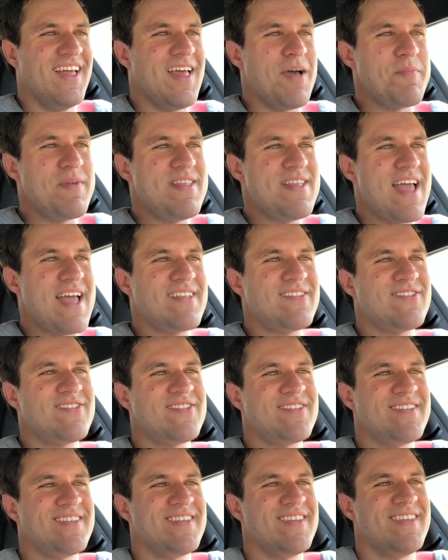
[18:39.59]
I mean,
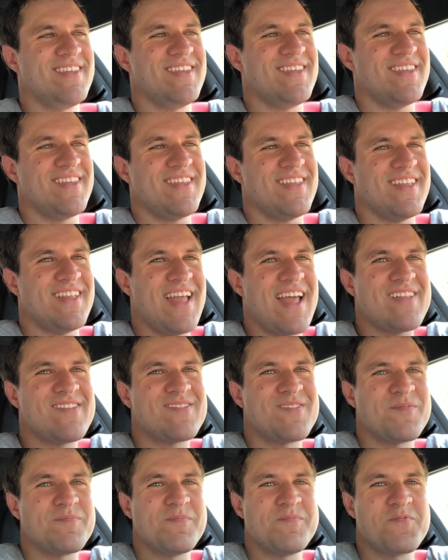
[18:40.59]
that's
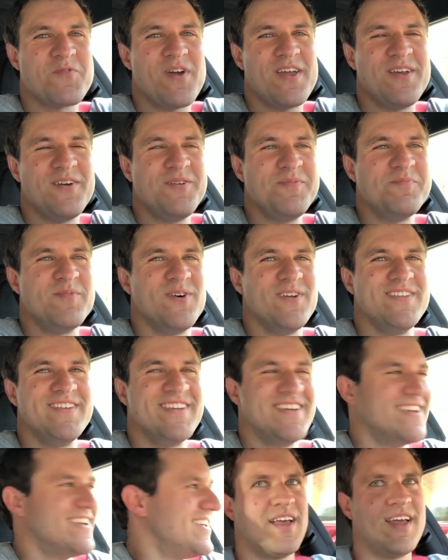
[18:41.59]
quite a hood bulge.
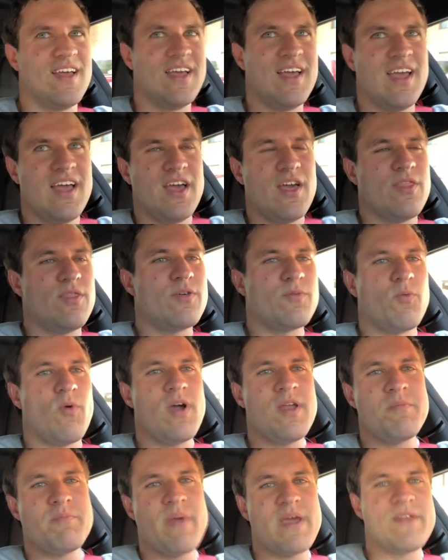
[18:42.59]
The
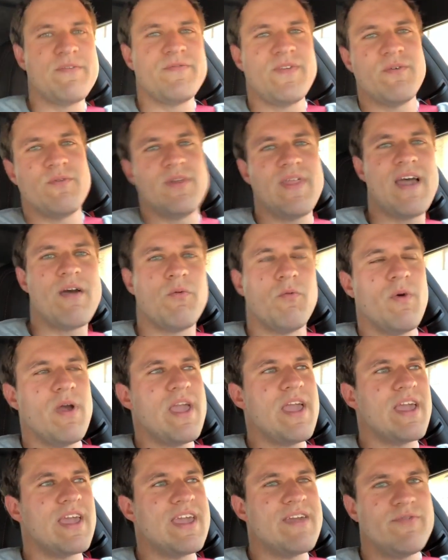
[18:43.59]
one benefit with that
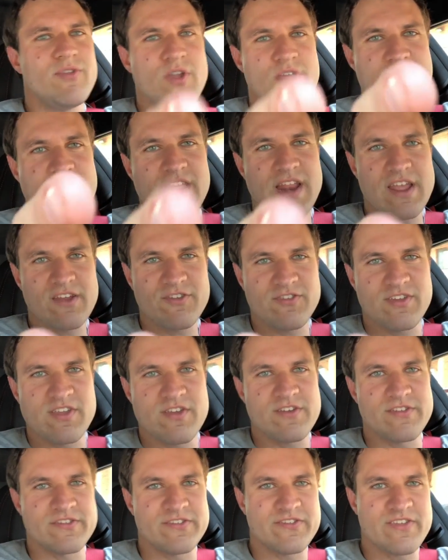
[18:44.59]
wing, even though you
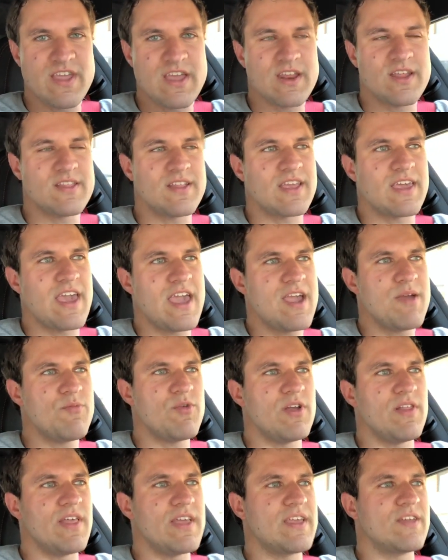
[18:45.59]
can see it in the
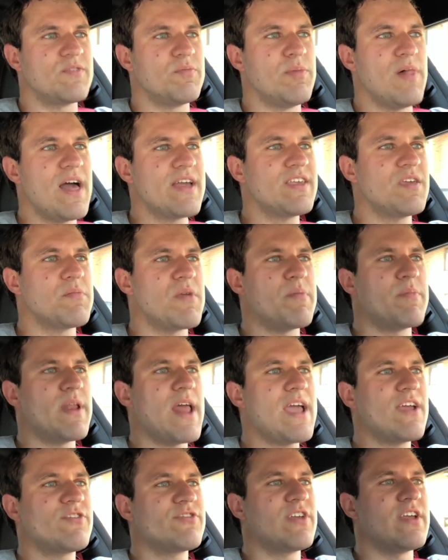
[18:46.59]
camera like it's blocking me, but
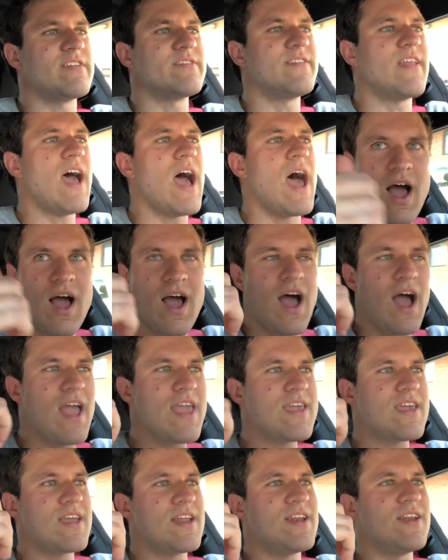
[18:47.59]
actually it's not. I
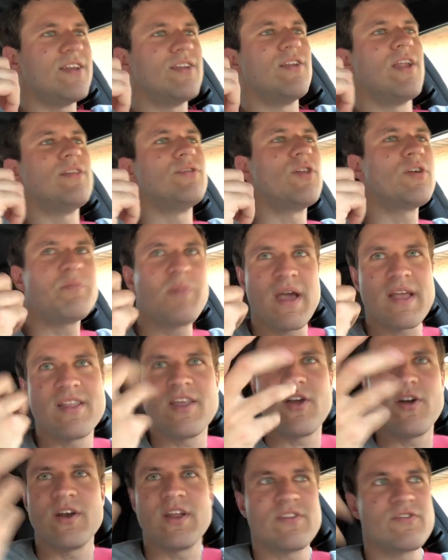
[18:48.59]
look back
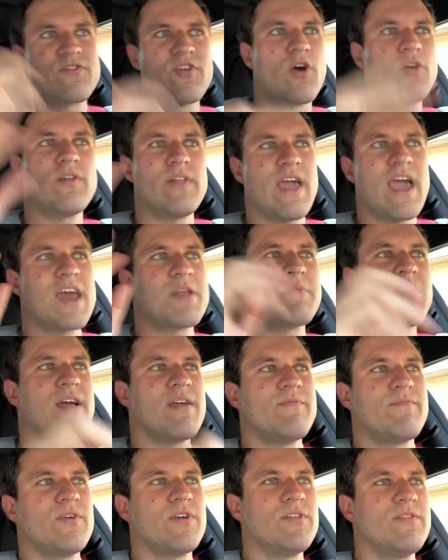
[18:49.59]
there and it's totally out of
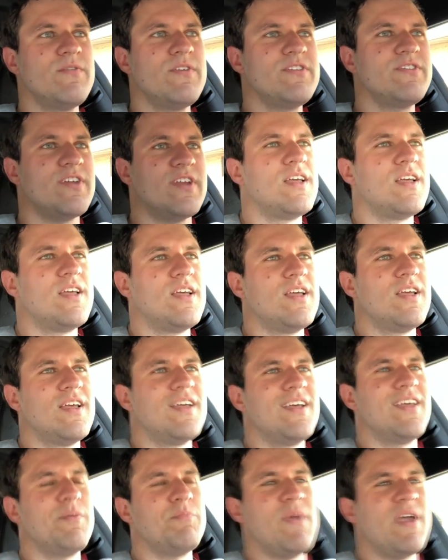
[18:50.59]
my field of vision.
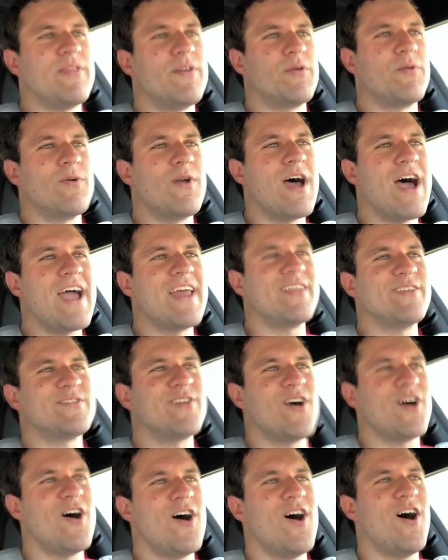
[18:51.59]
Man, the ride
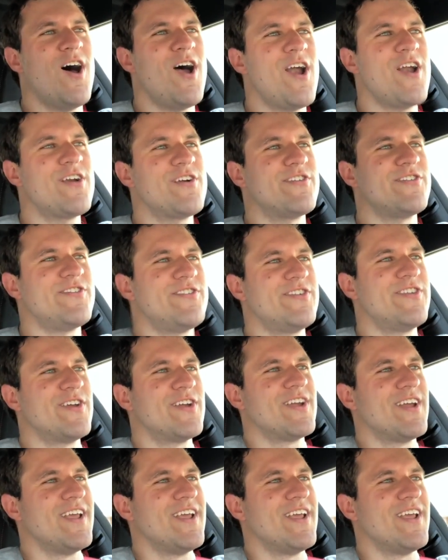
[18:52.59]
is harsh.